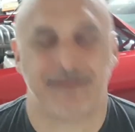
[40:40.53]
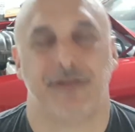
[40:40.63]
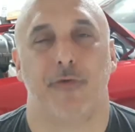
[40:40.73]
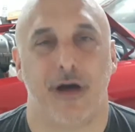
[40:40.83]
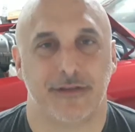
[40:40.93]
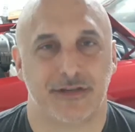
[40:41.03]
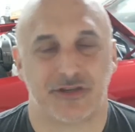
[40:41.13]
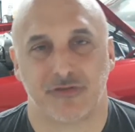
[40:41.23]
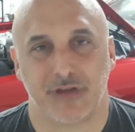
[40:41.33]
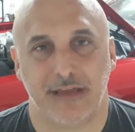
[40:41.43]
do on the
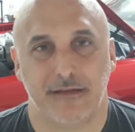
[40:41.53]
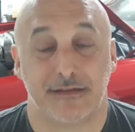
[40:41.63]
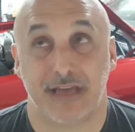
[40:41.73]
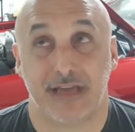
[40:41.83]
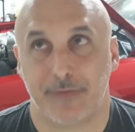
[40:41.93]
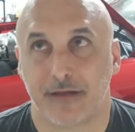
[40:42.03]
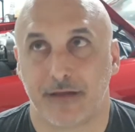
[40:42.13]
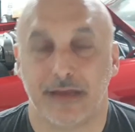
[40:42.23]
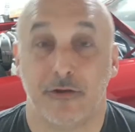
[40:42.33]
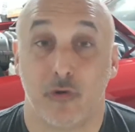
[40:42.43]
street,
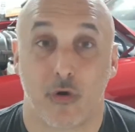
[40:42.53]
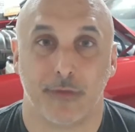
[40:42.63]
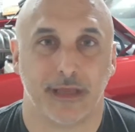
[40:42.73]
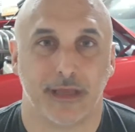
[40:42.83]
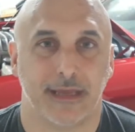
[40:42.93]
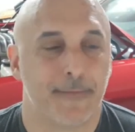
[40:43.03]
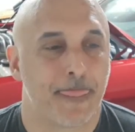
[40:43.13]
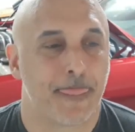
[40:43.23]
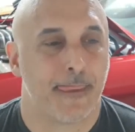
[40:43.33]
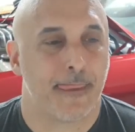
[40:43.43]
typically, normally.
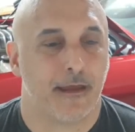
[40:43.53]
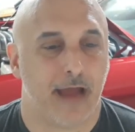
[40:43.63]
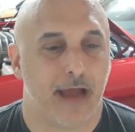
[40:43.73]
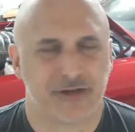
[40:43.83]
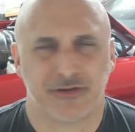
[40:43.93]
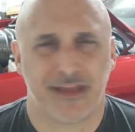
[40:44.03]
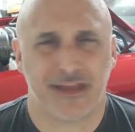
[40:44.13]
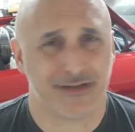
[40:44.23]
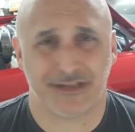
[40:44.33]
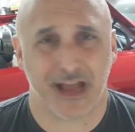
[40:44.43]
Actually,
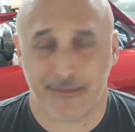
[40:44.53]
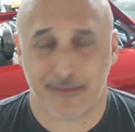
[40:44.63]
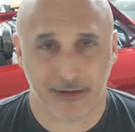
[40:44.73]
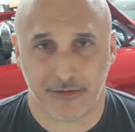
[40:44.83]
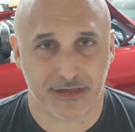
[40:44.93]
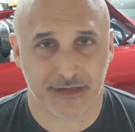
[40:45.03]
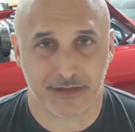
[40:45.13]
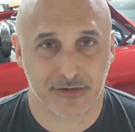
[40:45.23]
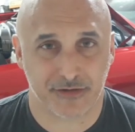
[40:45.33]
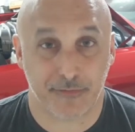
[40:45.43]
you're just not going to be able to do this on the
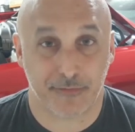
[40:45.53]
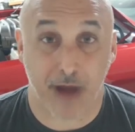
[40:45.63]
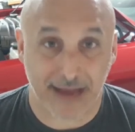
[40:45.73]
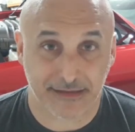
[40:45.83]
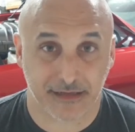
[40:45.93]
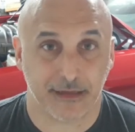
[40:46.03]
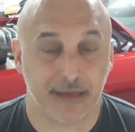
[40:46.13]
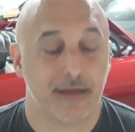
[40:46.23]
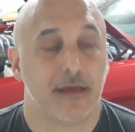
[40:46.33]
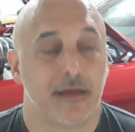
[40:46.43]
street, practically.
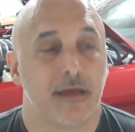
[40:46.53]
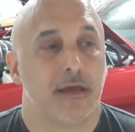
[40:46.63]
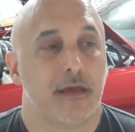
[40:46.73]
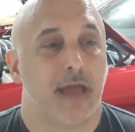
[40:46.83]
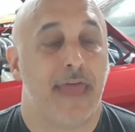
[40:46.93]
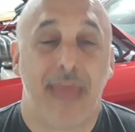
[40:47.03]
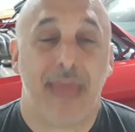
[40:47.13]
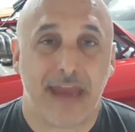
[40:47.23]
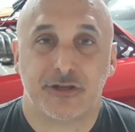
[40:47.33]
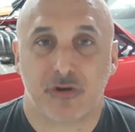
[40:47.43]
And
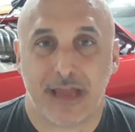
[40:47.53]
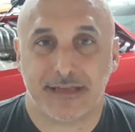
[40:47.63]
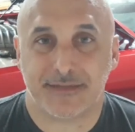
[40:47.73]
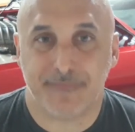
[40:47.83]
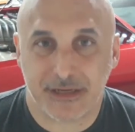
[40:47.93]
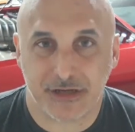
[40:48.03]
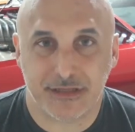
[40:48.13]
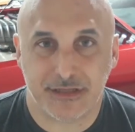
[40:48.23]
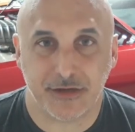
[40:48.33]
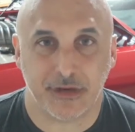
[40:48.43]
that is
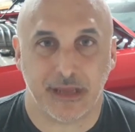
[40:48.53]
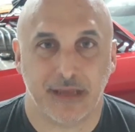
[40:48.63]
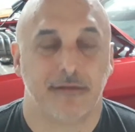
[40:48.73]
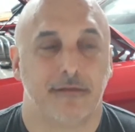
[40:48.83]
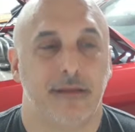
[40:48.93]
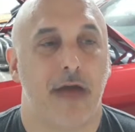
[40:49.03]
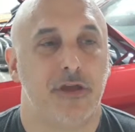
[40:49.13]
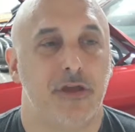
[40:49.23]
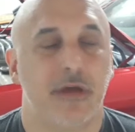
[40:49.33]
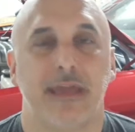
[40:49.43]
transmission tuning. Now,
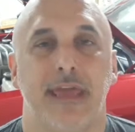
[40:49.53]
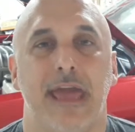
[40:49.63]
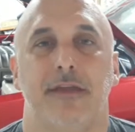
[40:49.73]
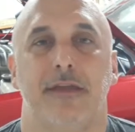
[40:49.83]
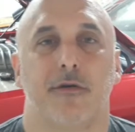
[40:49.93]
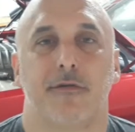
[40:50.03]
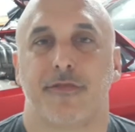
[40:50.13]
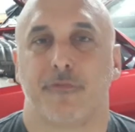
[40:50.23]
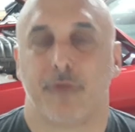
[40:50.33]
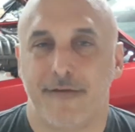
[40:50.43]
you can get your
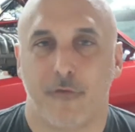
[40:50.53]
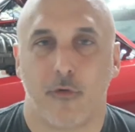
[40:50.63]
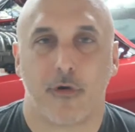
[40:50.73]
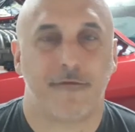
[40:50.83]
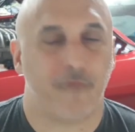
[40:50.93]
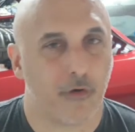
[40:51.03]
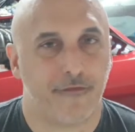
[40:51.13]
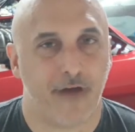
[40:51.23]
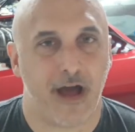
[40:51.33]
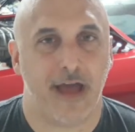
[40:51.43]
3/4,
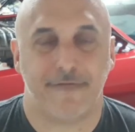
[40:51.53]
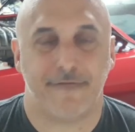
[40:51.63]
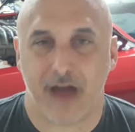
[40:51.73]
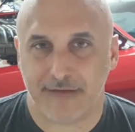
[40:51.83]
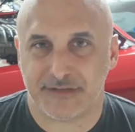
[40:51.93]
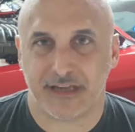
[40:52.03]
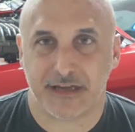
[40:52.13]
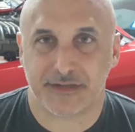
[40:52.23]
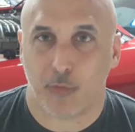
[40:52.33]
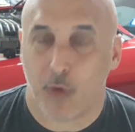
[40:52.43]
4/5,
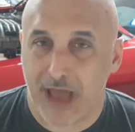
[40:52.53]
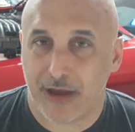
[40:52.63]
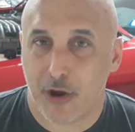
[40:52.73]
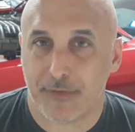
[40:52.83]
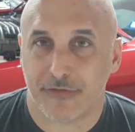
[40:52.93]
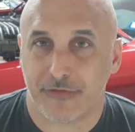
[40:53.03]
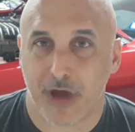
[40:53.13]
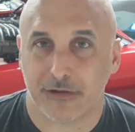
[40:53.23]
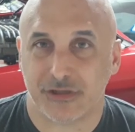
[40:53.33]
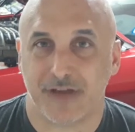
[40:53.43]
5/6 wide open
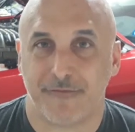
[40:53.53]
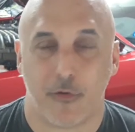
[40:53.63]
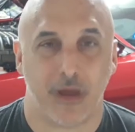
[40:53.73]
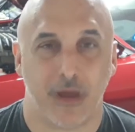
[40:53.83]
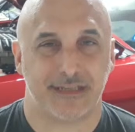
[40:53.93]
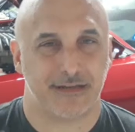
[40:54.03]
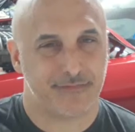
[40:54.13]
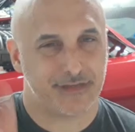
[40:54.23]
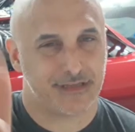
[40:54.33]
throttle shift points,